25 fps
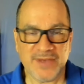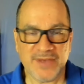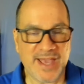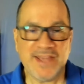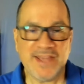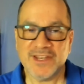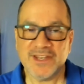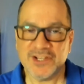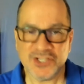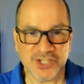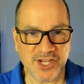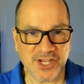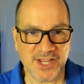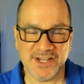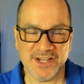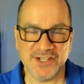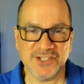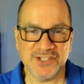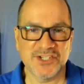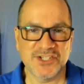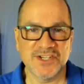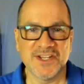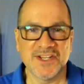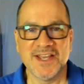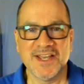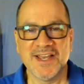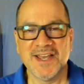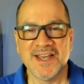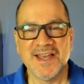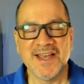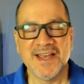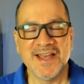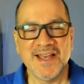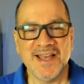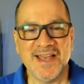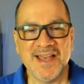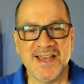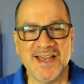hated change,
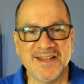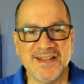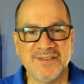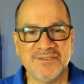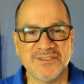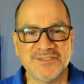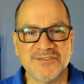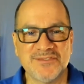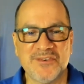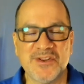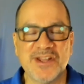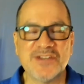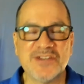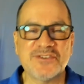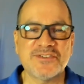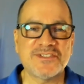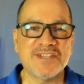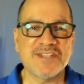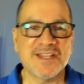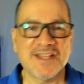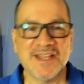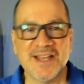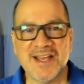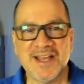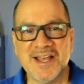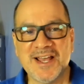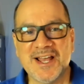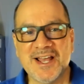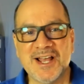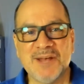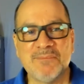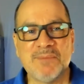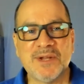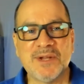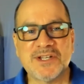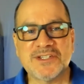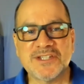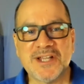and it was very interesting.
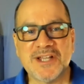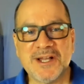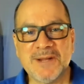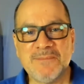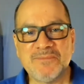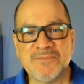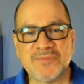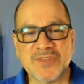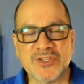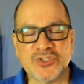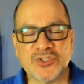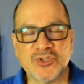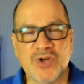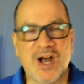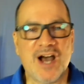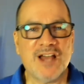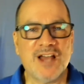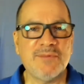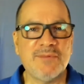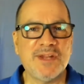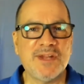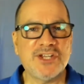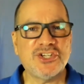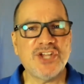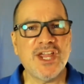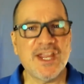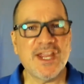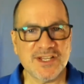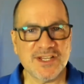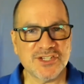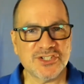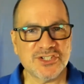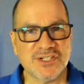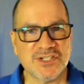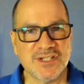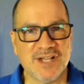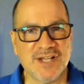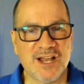But so how do we
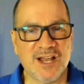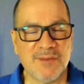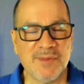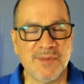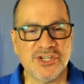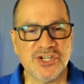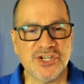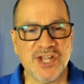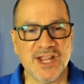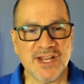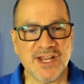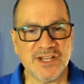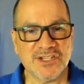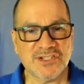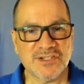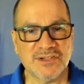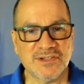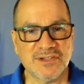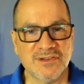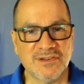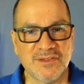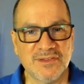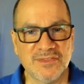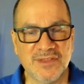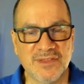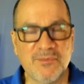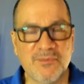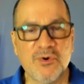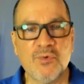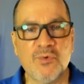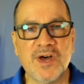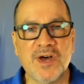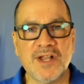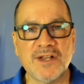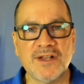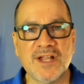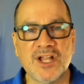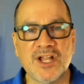change? How do we change? Number
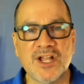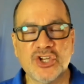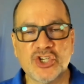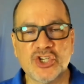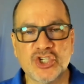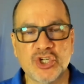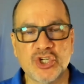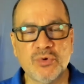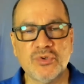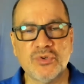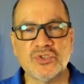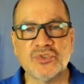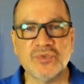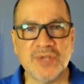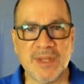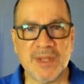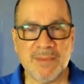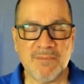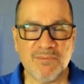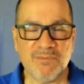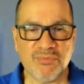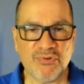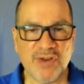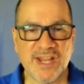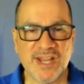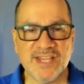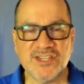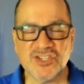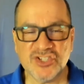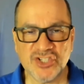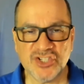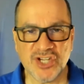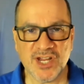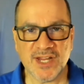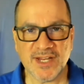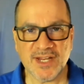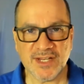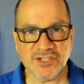one, choose to embrace
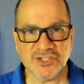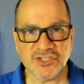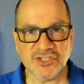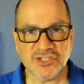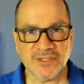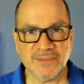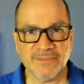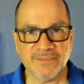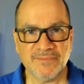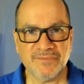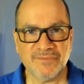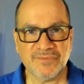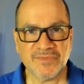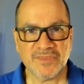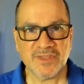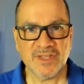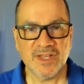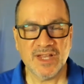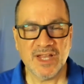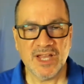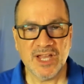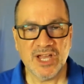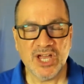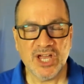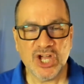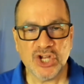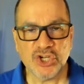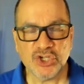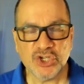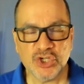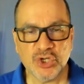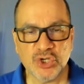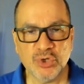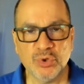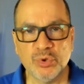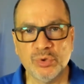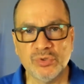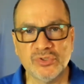change.
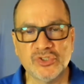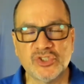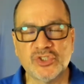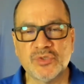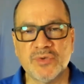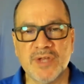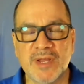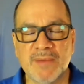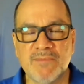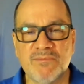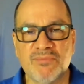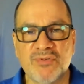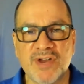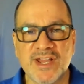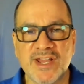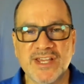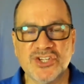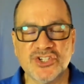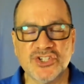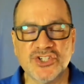Choose to embrace